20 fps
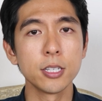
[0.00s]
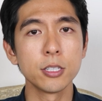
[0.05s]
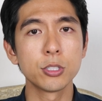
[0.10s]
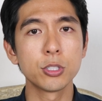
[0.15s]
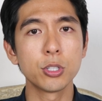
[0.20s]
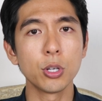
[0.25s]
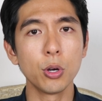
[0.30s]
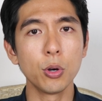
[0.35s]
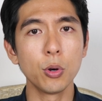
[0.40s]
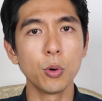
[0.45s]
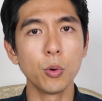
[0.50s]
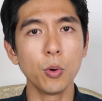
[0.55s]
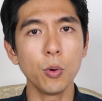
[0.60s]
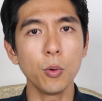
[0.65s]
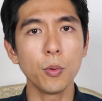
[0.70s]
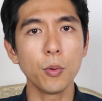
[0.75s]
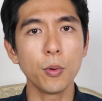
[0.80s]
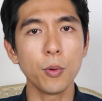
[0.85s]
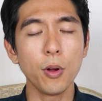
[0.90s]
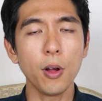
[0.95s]

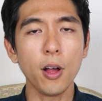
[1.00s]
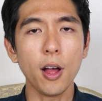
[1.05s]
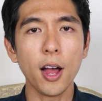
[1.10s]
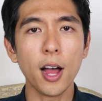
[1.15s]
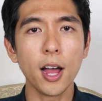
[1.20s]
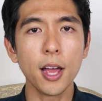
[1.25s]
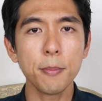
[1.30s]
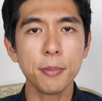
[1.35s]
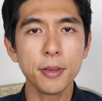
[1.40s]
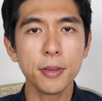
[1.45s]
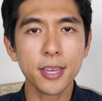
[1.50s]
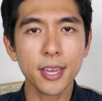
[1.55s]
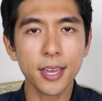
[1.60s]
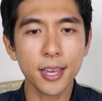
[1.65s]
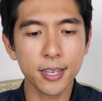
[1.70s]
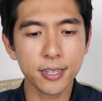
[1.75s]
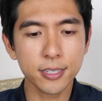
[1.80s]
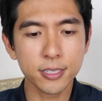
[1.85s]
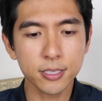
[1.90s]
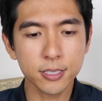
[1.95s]
So I
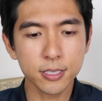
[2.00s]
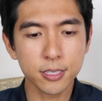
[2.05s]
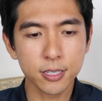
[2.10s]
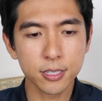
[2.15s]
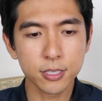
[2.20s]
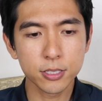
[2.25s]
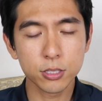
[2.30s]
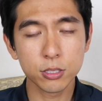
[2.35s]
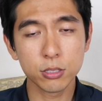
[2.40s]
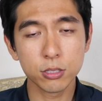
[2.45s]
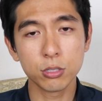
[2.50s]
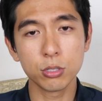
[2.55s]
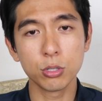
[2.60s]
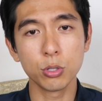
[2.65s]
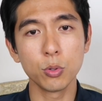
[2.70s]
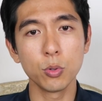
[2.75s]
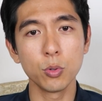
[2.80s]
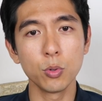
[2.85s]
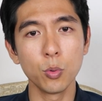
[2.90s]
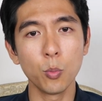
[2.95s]
began
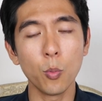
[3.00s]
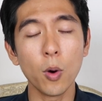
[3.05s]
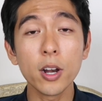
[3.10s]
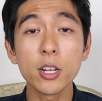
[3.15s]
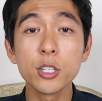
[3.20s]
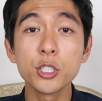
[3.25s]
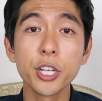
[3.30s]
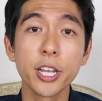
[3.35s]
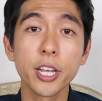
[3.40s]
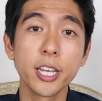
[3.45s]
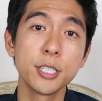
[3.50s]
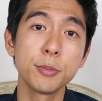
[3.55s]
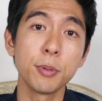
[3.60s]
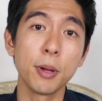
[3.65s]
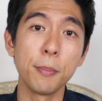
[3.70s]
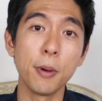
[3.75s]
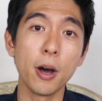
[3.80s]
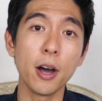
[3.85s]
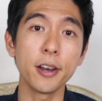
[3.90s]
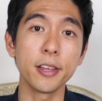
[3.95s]
to want to change
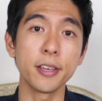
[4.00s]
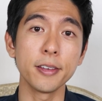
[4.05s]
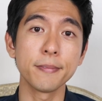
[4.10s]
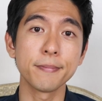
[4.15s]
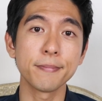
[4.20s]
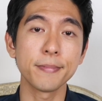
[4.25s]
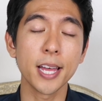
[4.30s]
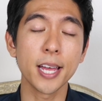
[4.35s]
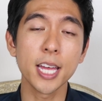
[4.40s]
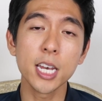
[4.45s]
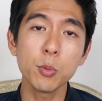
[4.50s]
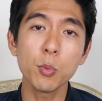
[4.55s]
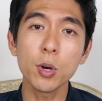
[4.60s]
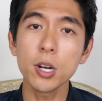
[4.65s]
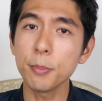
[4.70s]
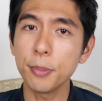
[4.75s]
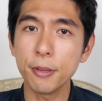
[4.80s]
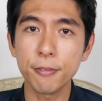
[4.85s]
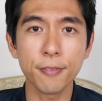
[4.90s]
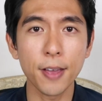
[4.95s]
my body. I didn't
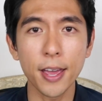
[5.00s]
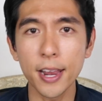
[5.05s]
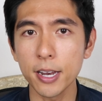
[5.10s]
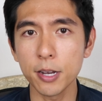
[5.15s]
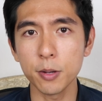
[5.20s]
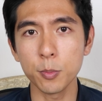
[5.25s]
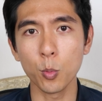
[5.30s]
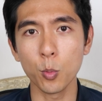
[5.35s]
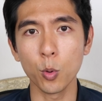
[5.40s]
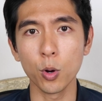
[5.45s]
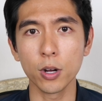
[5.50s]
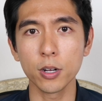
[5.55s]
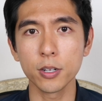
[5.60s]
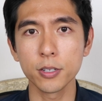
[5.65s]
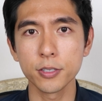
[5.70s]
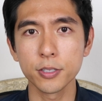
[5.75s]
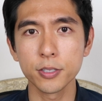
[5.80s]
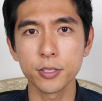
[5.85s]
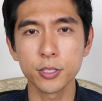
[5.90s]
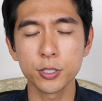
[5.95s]
want to be fat anymore.
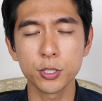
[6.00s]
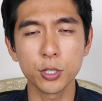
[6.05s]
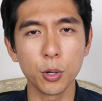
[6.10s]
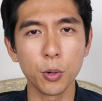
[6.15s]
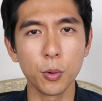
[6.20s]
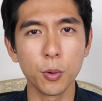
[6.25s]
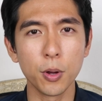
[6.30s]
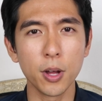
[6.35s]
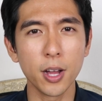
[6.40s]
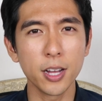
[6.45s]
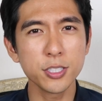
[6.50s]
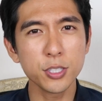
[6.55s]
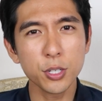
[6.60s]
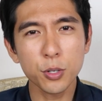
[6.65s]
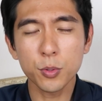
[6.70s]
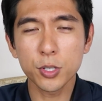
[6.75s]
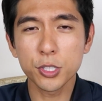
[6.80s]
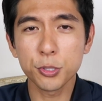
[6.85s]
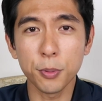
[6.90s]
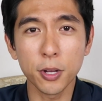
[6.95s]
So I
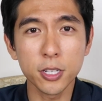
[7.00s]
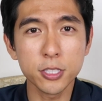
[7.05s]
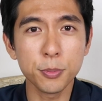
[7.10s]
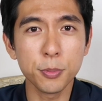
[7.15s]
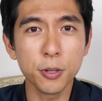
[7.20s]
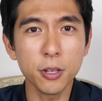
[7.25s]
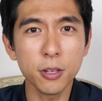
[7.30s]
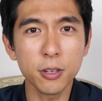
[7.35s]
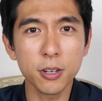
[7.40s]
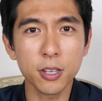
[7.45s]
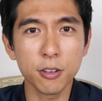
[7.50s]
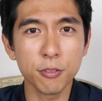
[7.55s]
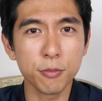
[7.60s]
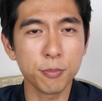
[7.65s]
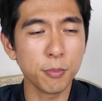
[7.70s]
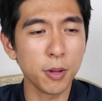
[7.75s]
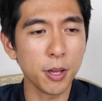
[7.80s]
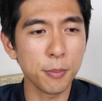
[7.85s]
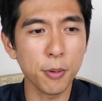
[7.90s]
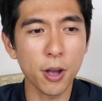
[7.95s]
took responsibility
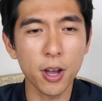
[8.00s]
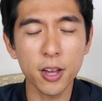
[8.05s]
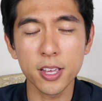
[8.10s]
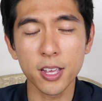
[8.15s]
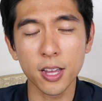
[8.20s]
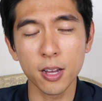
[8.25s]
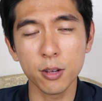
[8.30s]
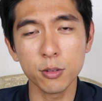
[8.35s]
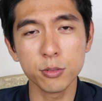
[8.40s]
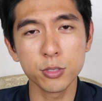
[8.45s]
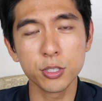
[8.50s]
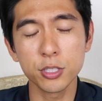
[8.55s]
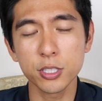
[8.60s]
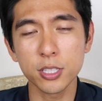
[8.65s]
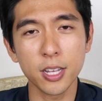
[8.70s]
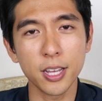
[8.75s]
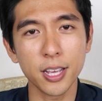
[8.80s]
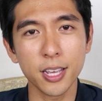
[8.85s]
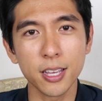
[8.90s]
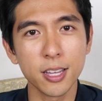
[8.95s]
of my body. I was
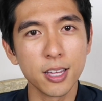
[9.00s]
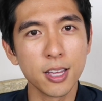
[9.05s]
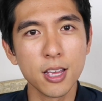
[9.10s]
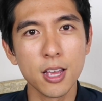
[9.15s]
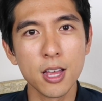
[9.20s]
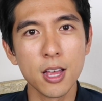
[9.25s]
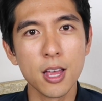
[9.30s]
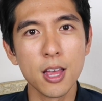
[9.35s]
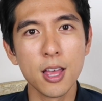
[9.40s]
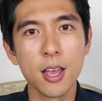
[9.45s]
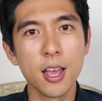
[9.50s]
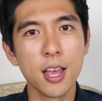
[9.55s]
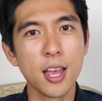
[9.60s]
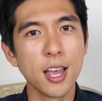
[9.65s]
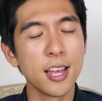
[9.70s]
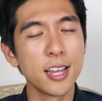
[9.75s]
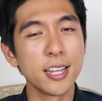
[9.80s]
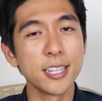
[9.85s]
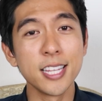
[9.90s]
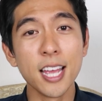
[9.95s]
just like,
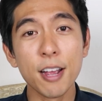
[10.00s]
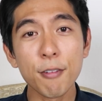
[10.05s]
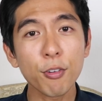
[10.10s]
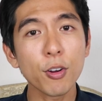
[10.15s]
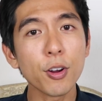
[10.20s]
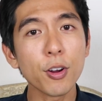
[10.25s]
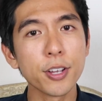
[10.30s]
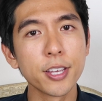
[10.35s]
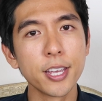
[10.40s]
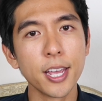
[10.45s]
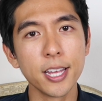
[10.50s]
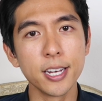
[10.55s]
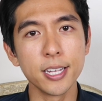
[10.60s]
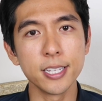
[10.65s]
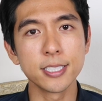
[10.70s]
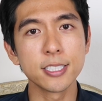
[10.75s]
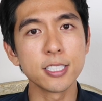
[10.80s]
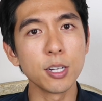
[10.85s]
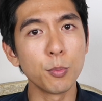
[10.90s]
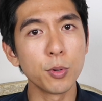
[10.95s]
never again
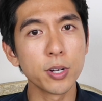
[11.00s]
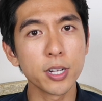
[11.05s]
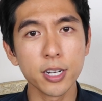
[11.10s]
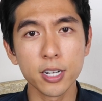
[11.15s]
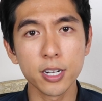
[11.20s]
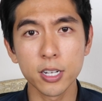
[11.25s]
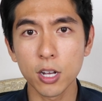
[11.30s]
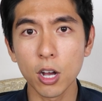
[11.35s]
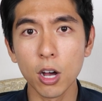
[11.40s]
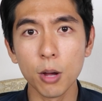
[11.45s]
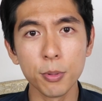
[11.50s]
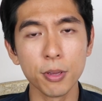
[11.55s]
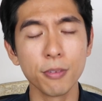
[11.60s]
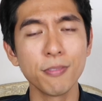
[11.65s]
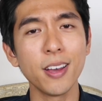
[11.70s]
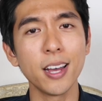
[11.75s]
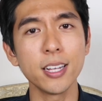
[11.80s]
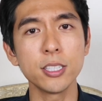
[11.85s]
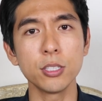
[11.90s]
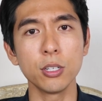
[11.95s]
is someone going to call me
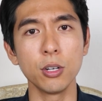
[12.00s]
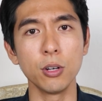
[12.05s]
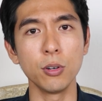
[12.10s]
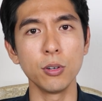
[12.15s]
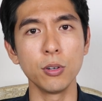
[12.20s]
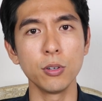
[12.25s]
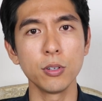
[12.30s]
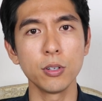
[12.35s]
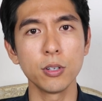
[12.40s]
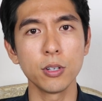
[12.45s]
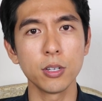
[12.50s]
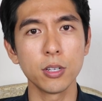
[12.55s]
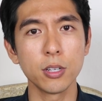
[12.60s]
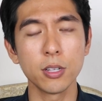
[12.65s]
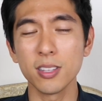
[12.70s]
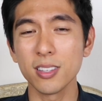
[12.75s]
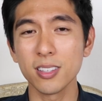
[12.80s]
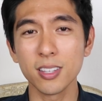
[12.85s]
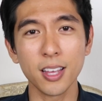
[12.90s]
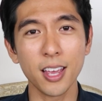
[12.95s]
fatso.
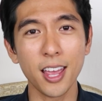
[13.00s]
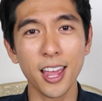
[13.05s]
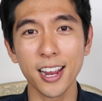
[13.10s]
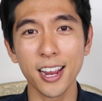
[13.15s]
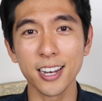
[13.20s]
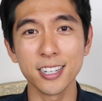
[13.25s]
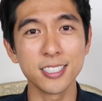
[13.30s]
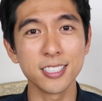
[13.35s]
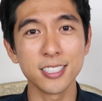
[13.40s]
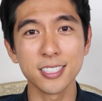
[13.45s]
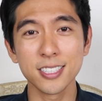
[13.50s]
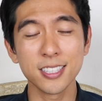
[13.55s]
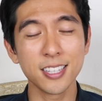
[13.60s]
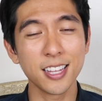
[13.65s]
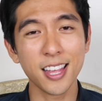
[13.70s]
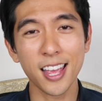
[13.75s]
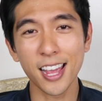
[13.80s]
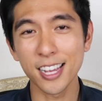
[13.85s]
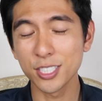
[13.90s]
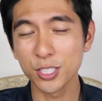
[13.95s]
And
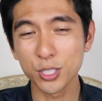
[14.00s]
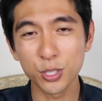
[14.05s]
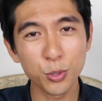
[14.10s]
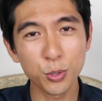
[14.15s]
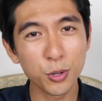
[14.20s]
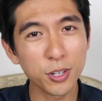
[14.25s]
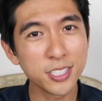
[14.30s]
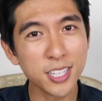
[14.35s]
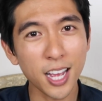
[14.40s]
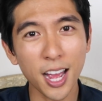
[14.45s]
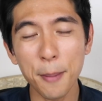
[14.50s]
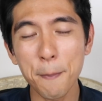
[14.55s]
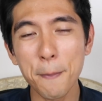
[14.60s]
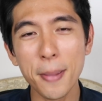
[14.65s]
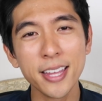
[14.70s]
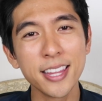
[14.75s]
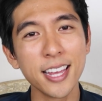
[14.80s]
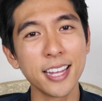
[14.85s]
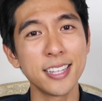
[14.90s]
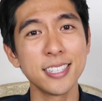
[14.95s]
as soon as I
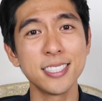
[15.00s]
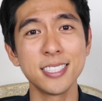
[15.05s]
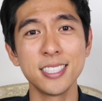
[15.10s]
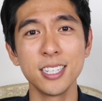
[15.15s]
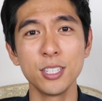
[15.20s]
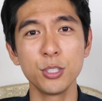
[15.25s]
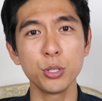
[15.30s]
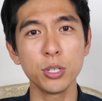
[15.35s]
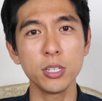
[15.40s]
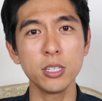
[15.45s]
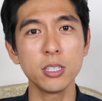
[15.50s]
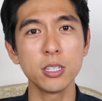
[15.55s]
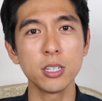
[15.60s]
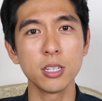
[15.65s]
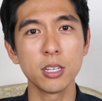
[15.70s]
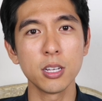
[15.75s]
made that decision,